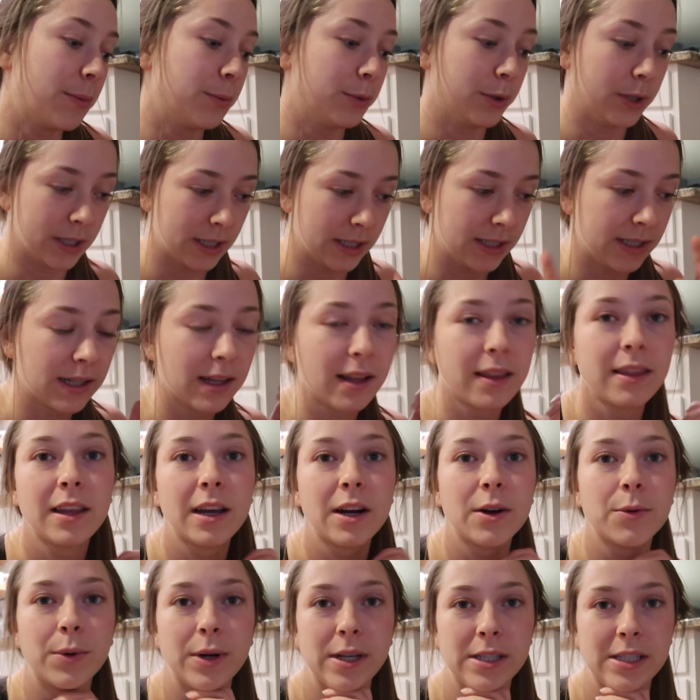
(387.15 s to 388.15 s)
I wouldn't sit
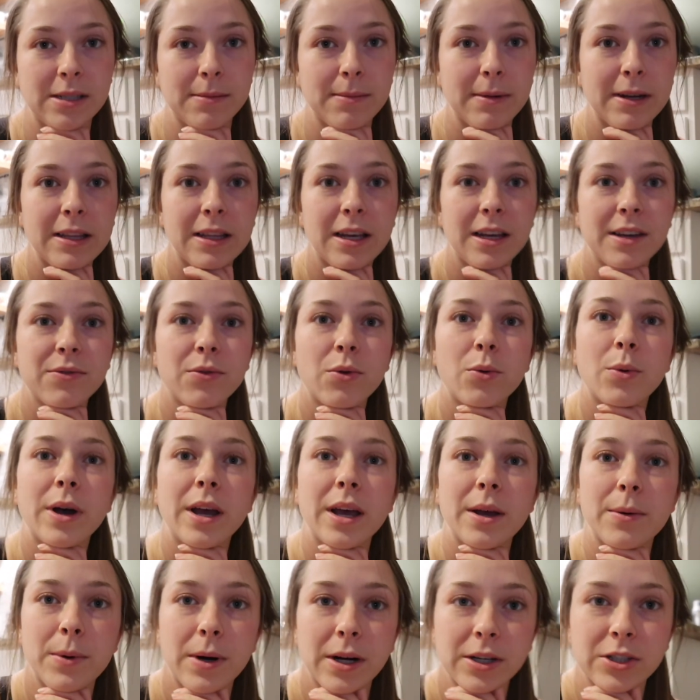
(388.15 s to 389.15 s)
there wasting my life
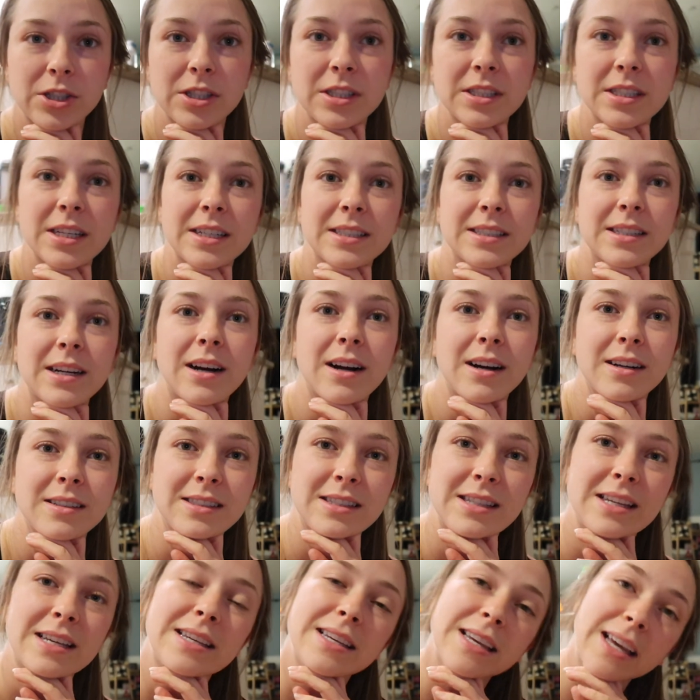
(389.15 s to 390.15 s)
away watching TikToks
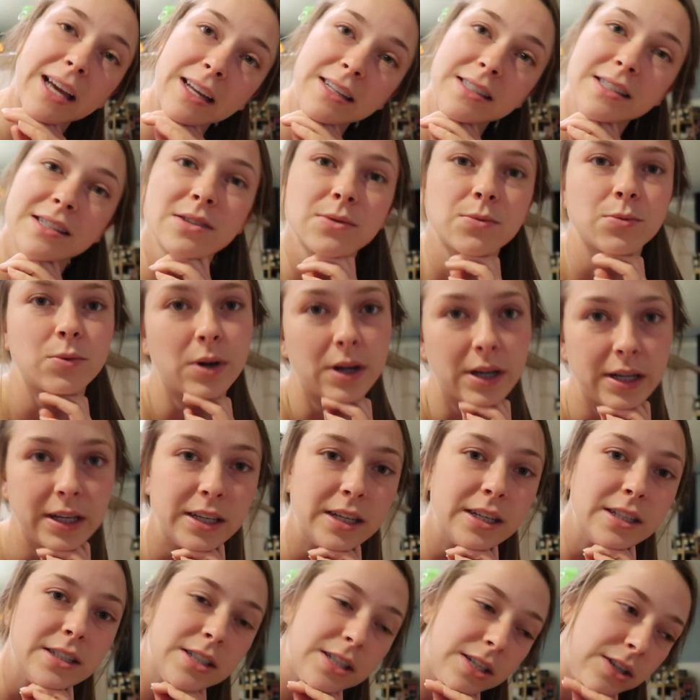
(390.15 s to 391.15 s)
and then guess what?
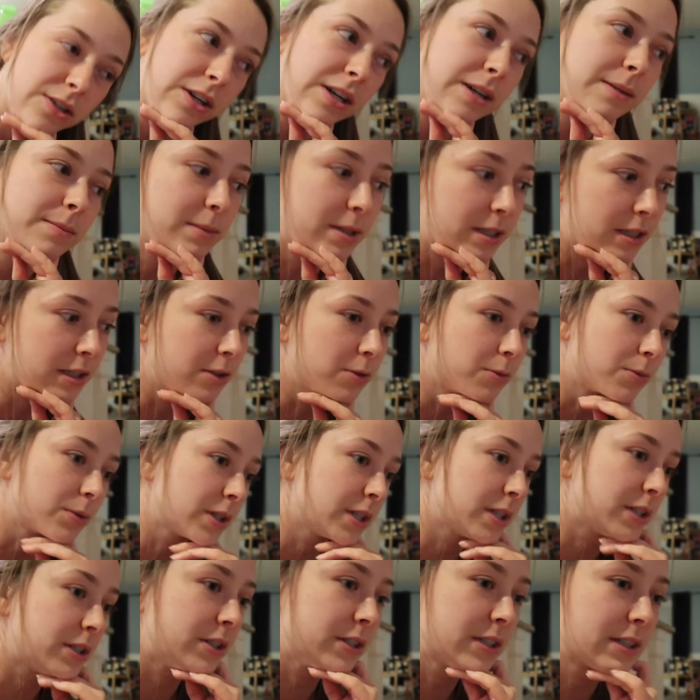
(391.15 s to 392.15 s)
Instagram did the
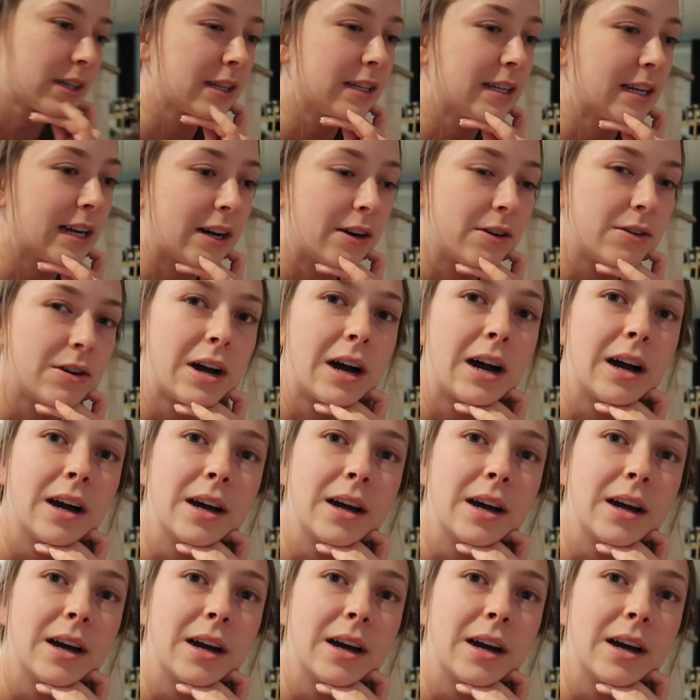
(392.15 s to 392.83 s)
reels and now